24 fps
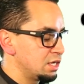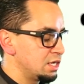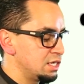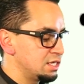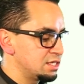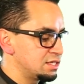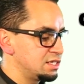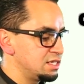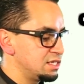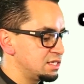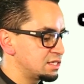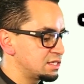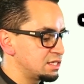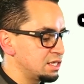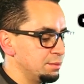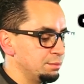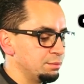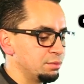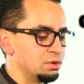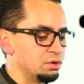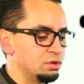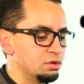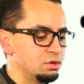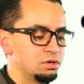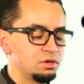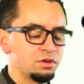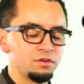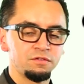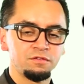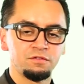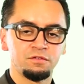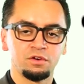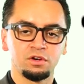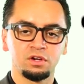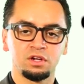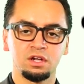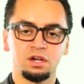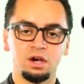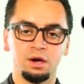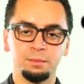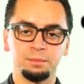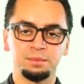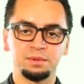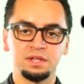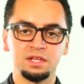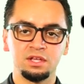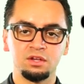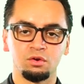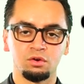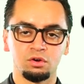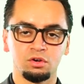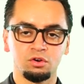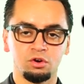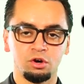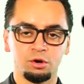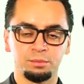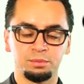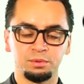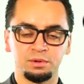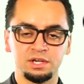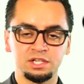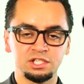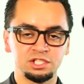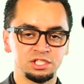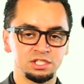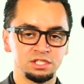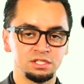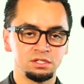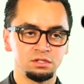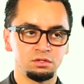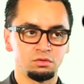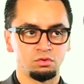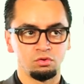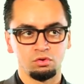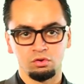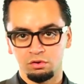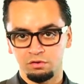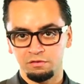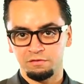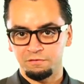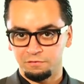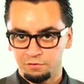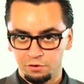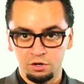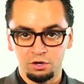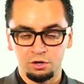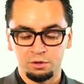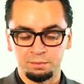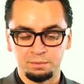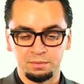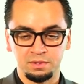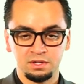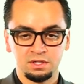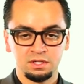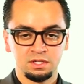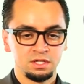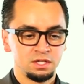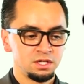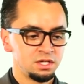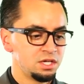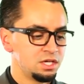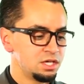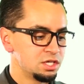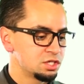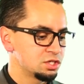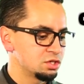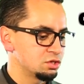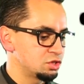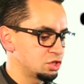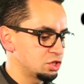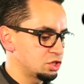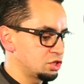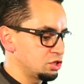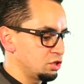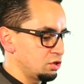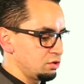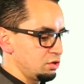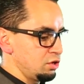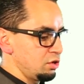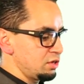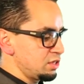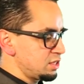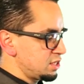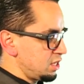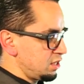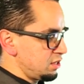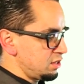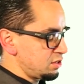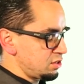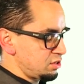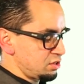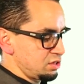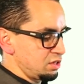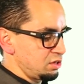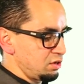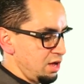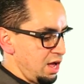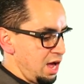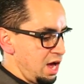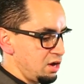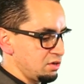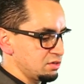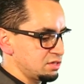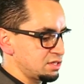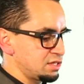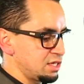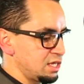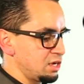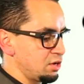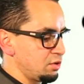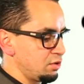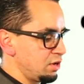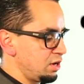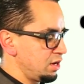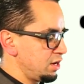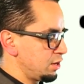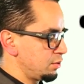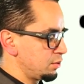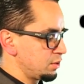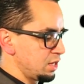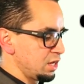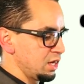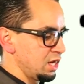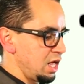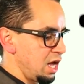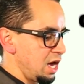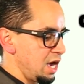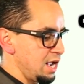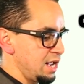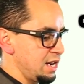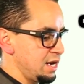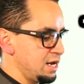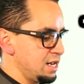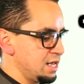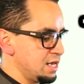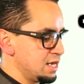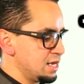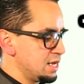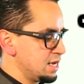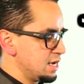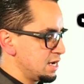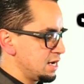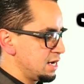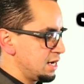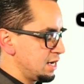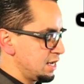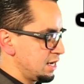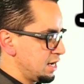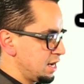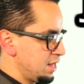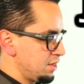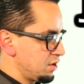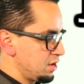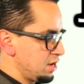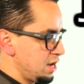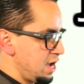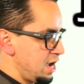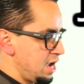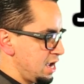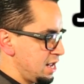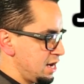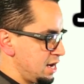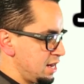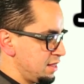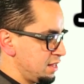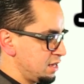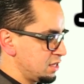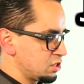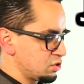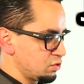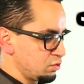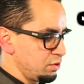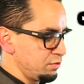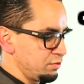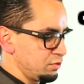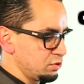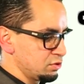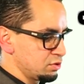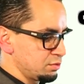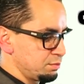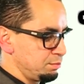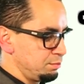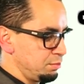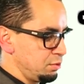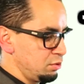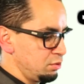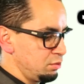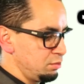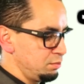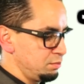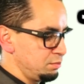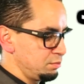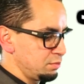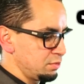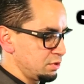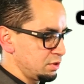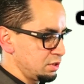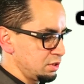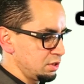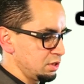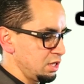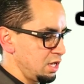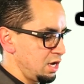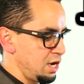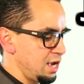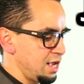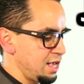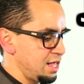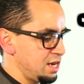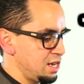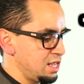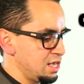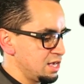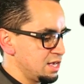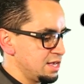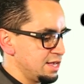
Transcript: is the symbol for company or corporation or firm. So just no notice how there's a little house thing going on here with a line, another line, and then it swivels, boom, line.